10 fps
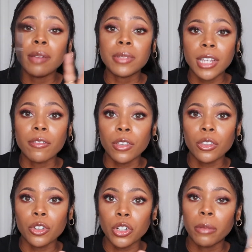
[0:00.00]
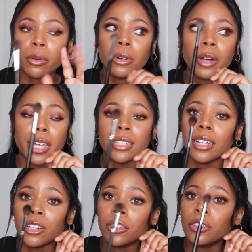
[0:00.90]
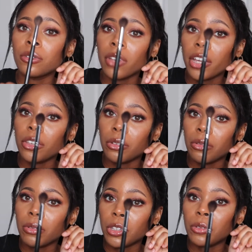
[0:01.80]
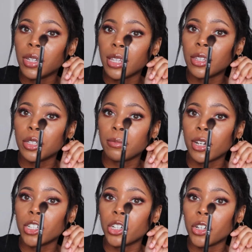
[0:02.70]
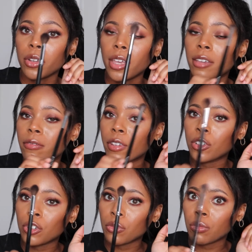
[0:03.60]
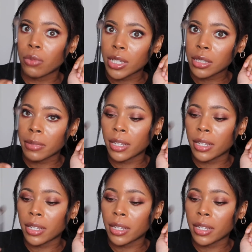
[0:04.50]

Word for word: I'm saving you the trouble and telling you that you you need this brush in your life trust